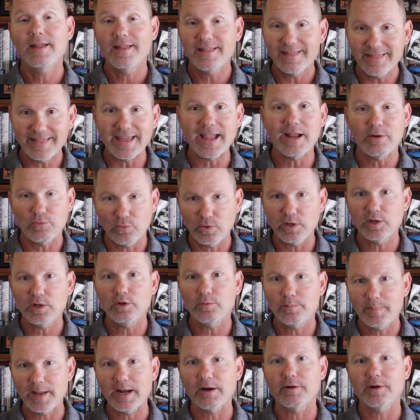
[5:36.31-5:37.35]
they will
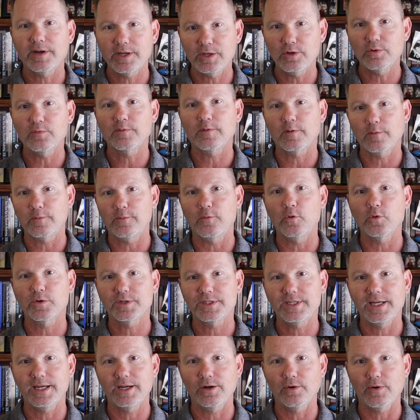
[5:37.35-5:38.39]
bury you for
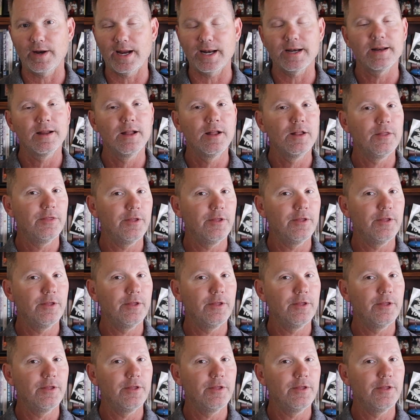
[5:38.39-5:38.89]
14 grand.